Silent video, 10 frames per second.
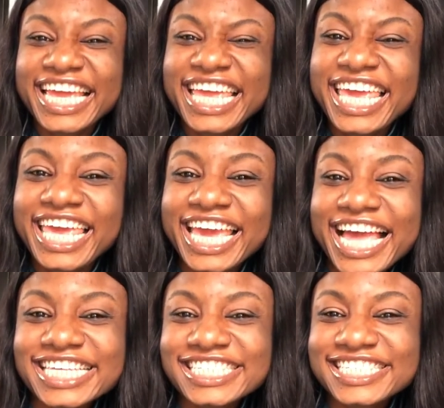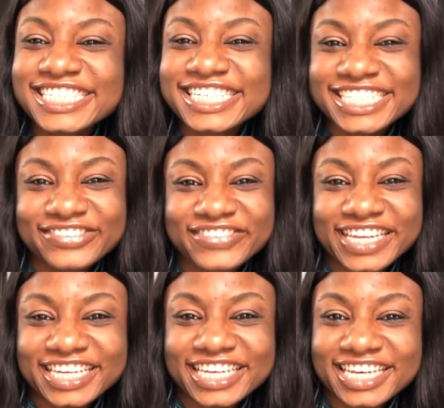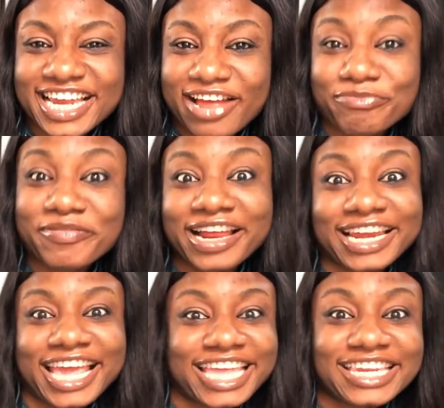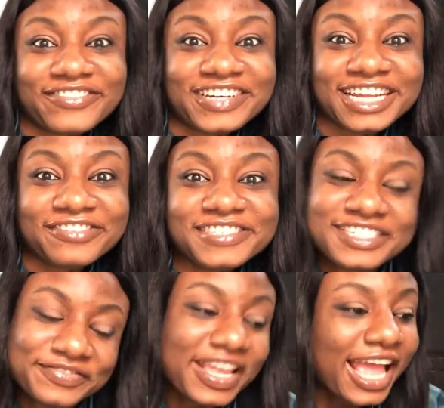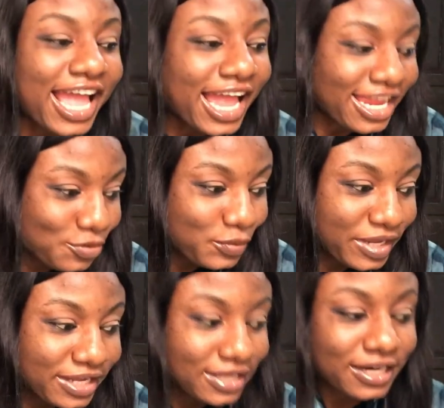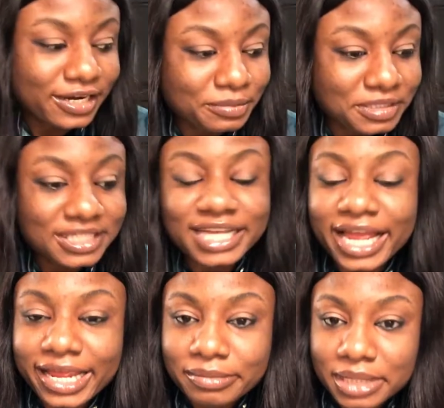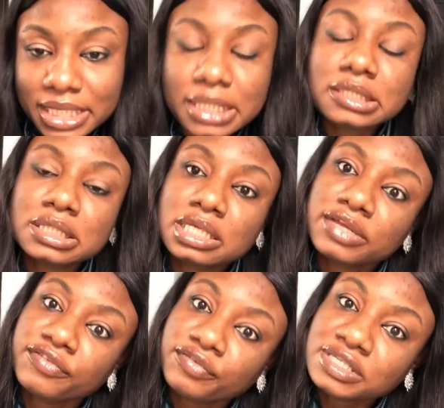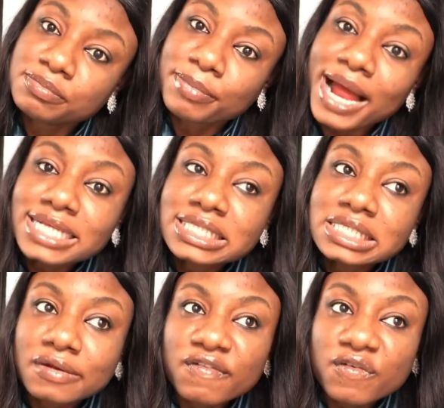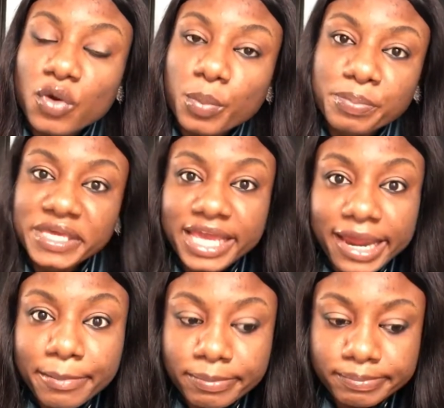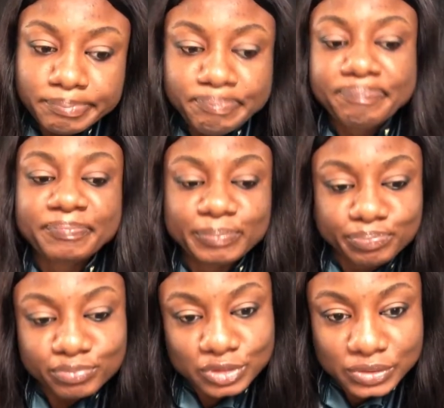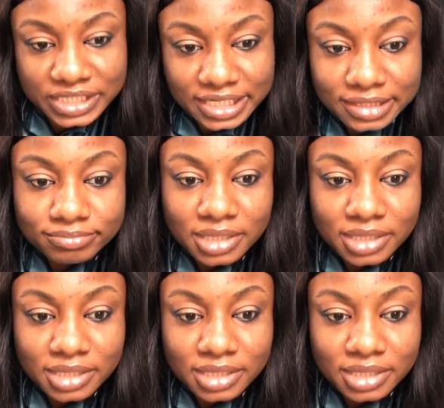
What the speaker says: Hey guys, good evening. I'm back like I never left. Anyway, the time is 15 past 4 p.m. today.